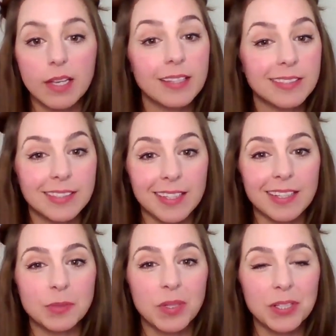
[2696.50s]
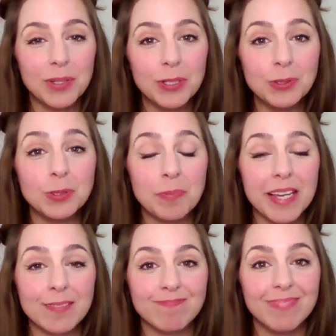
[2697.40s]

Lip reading: See, that's where you lose me.